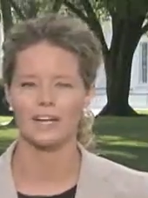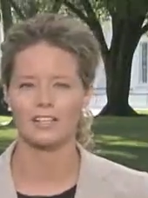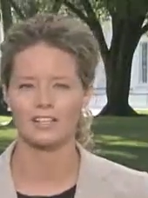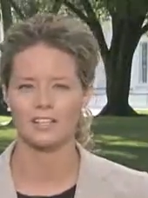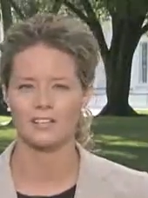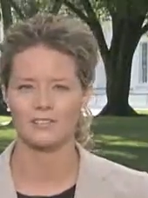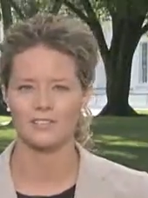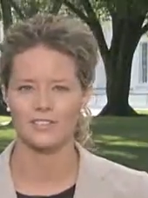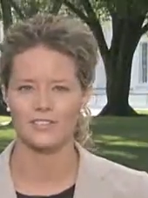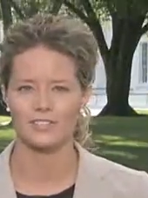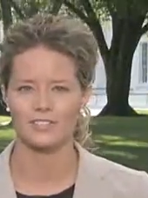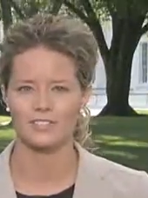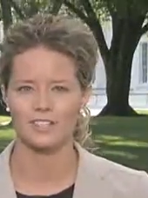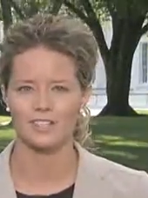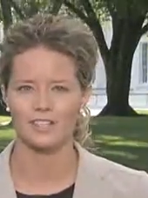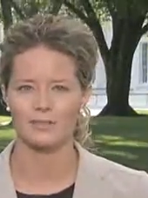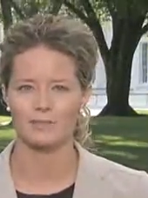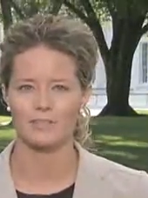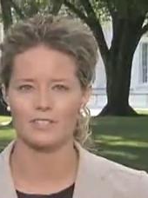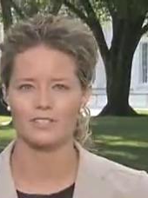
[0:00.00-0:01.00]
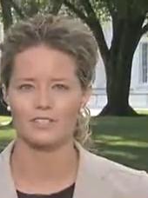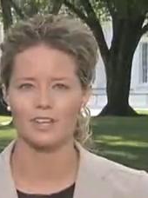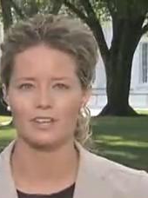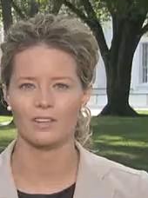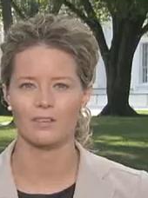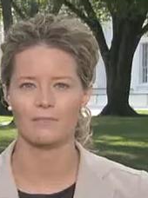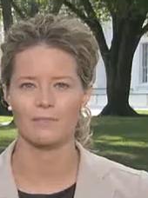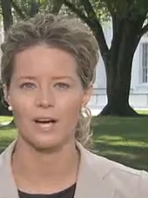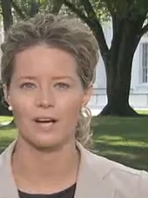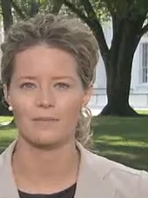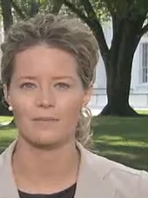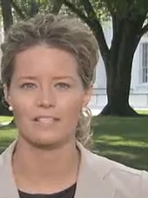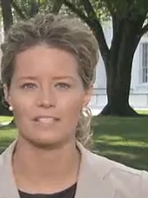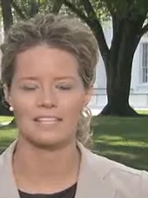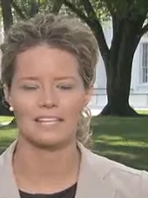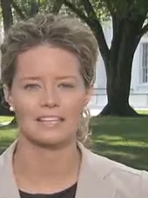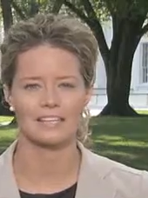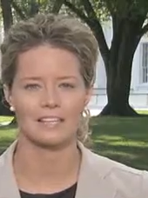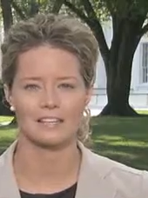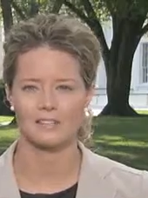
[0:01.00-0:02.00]
and the First Lady Michelle Obama
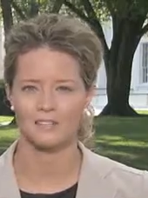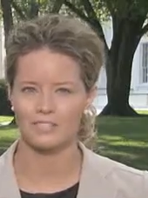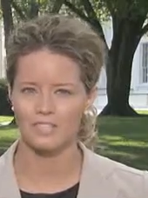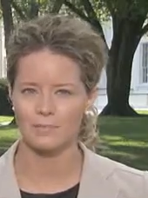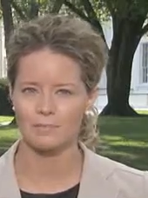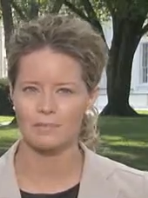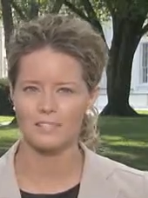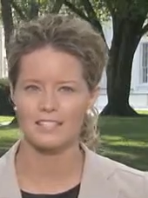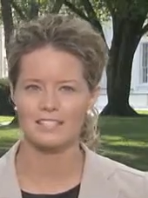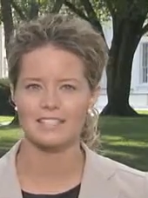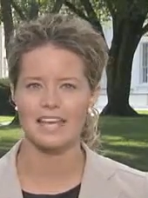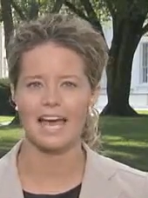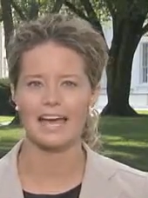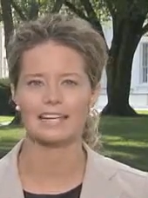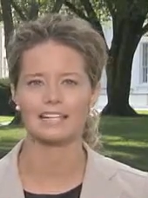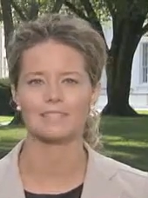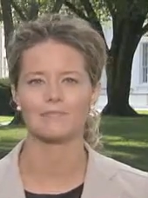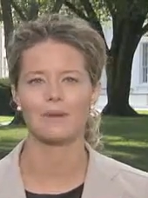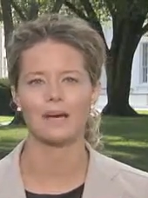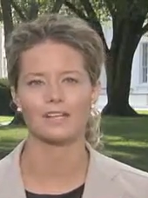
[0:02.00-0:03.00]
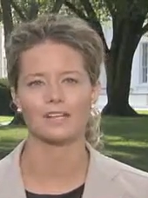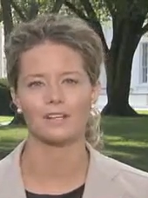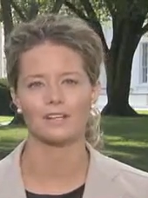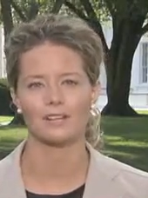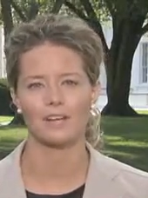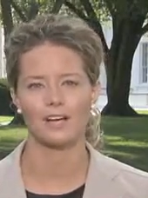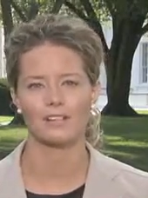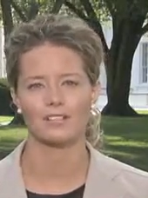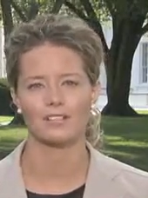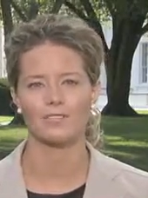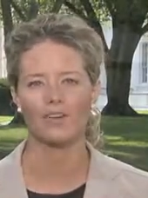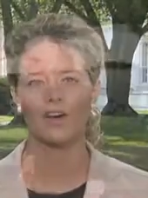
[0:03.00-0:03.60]
saying that they're deeply saddened by the loss